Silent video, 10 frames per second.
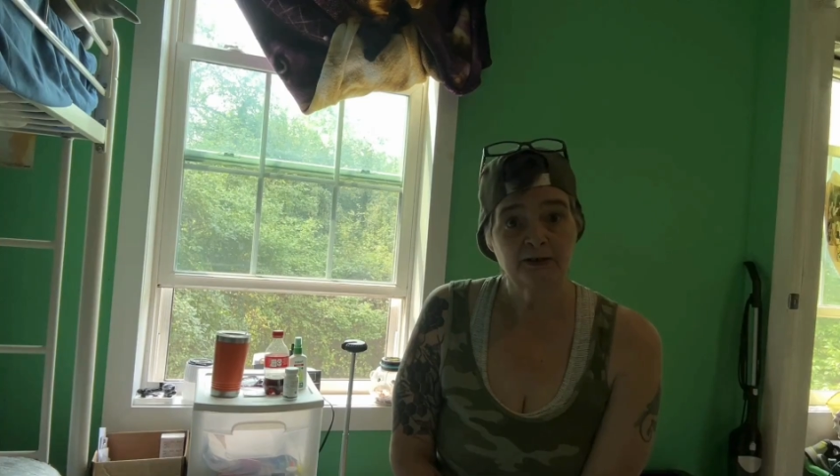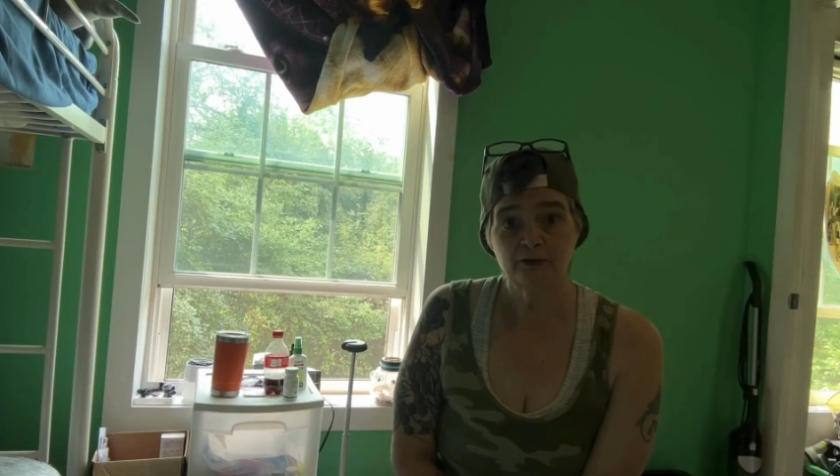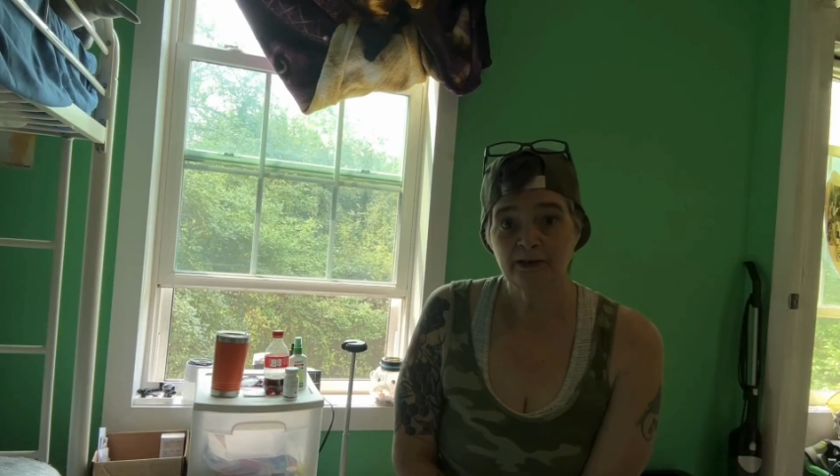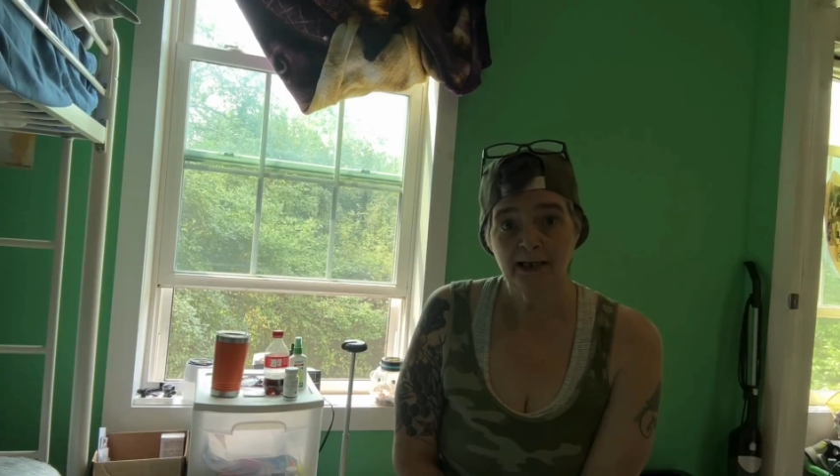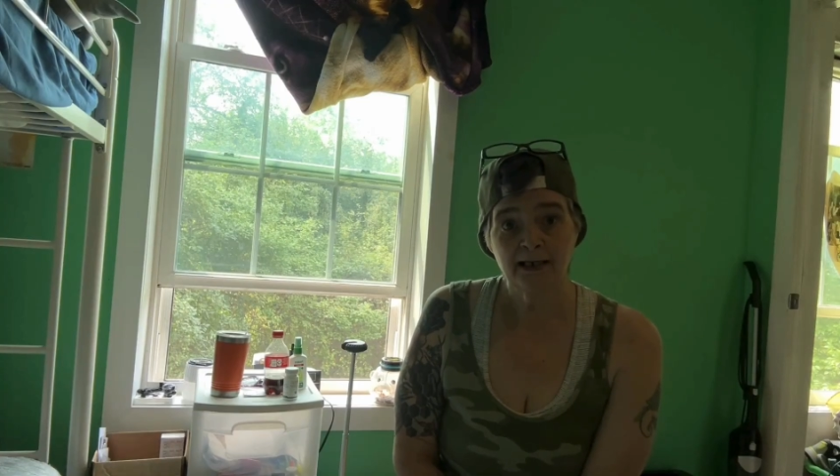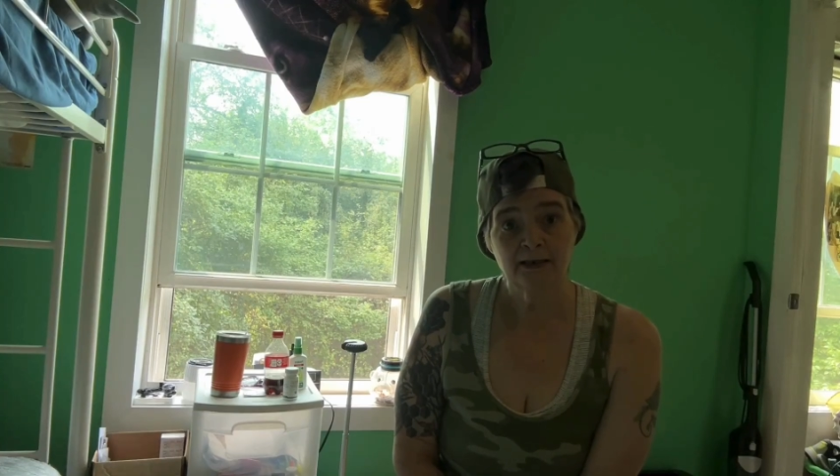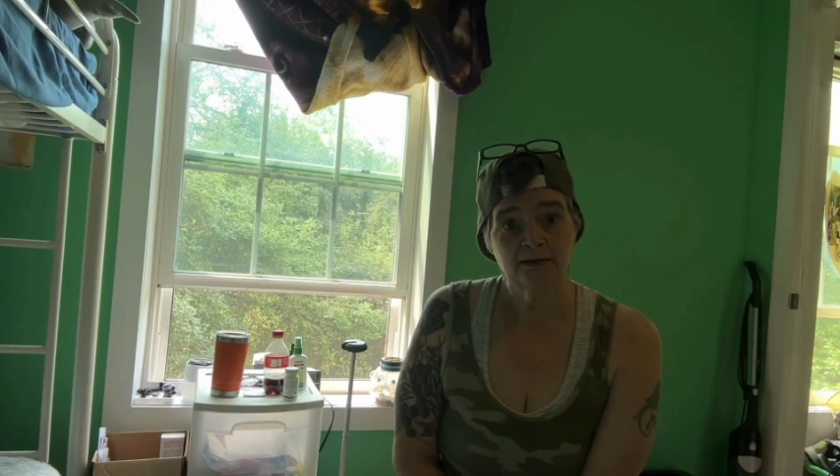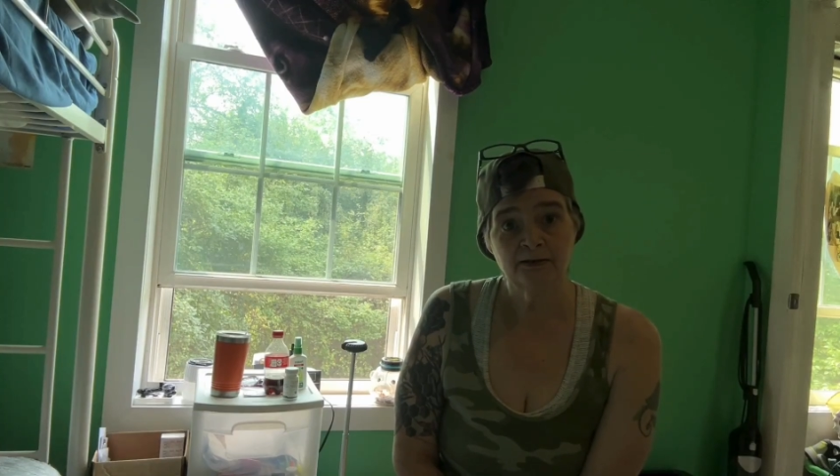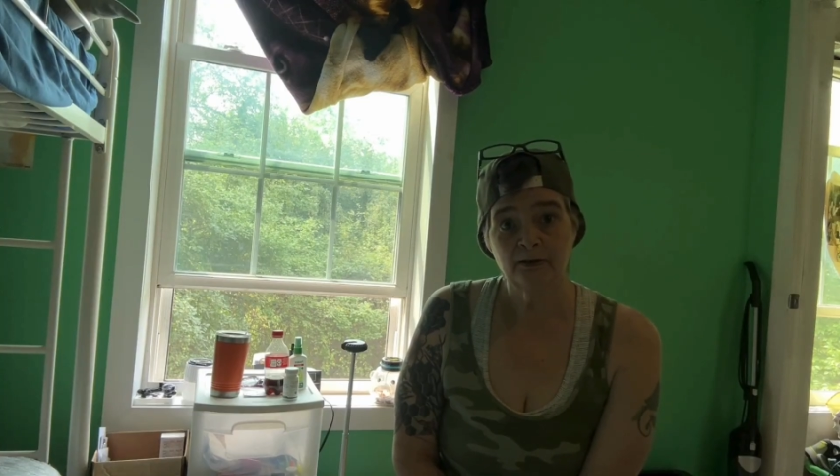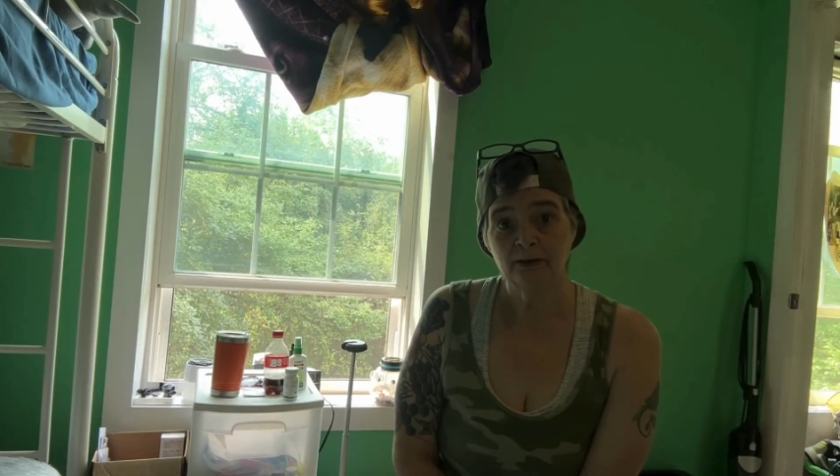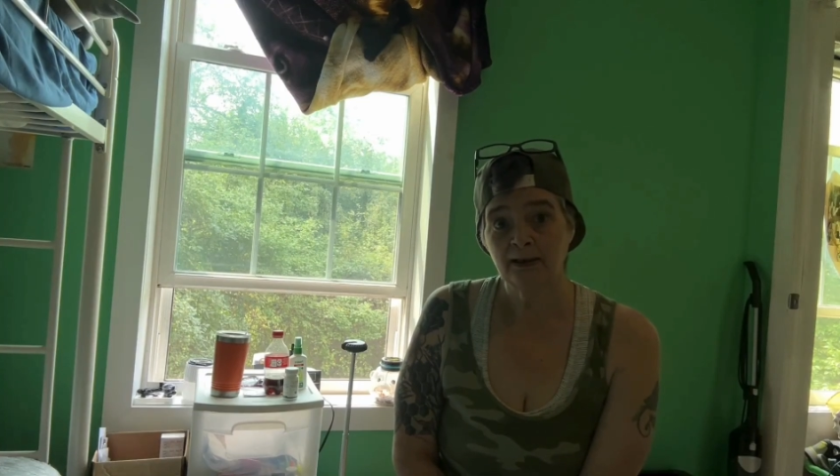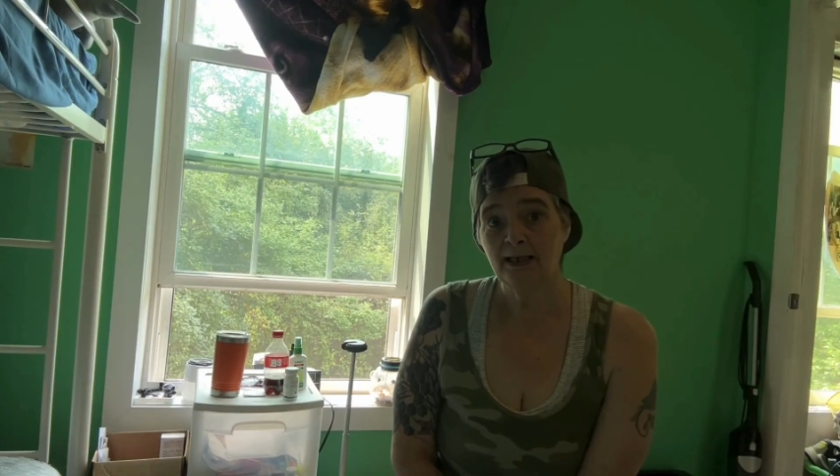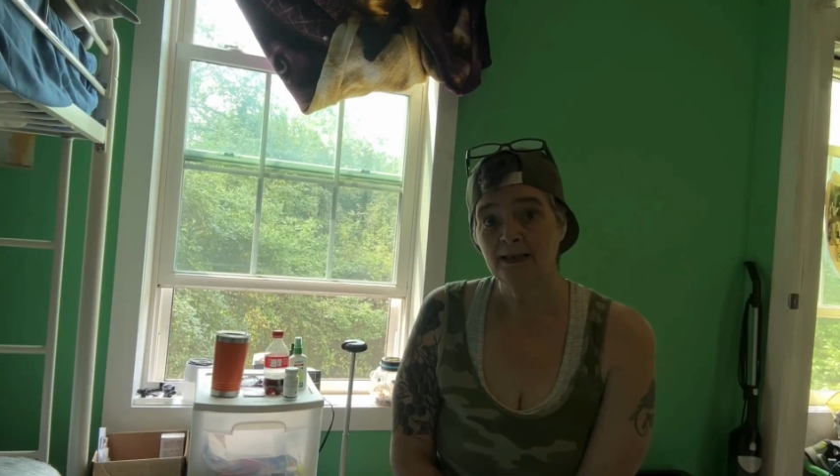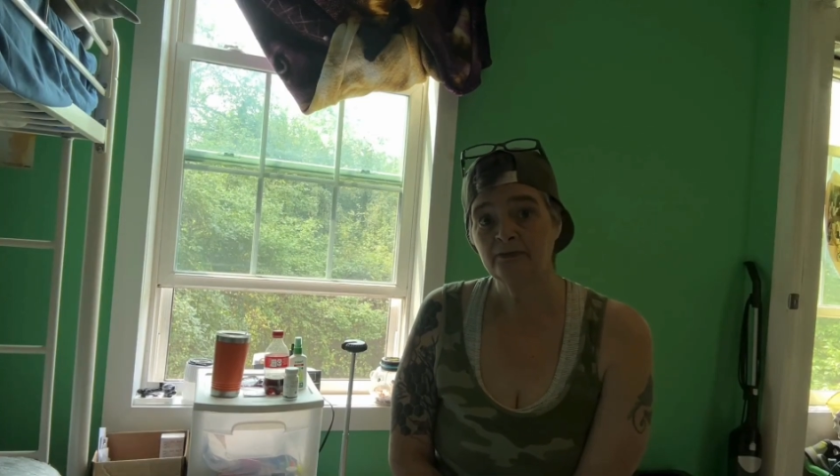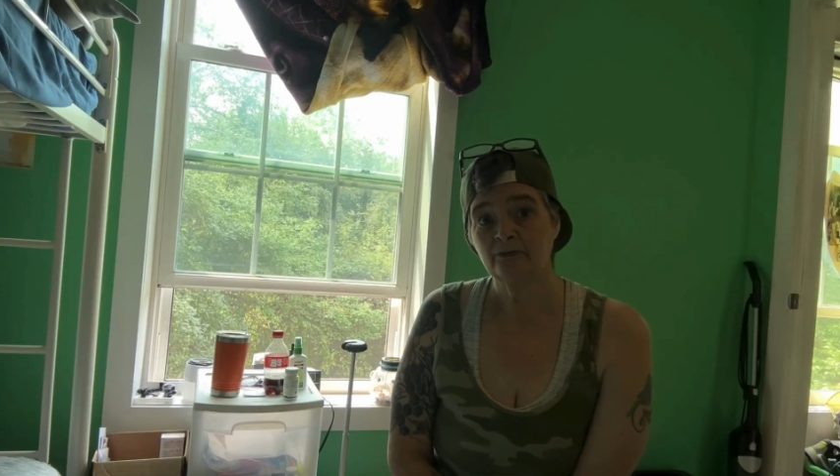your days. You can ask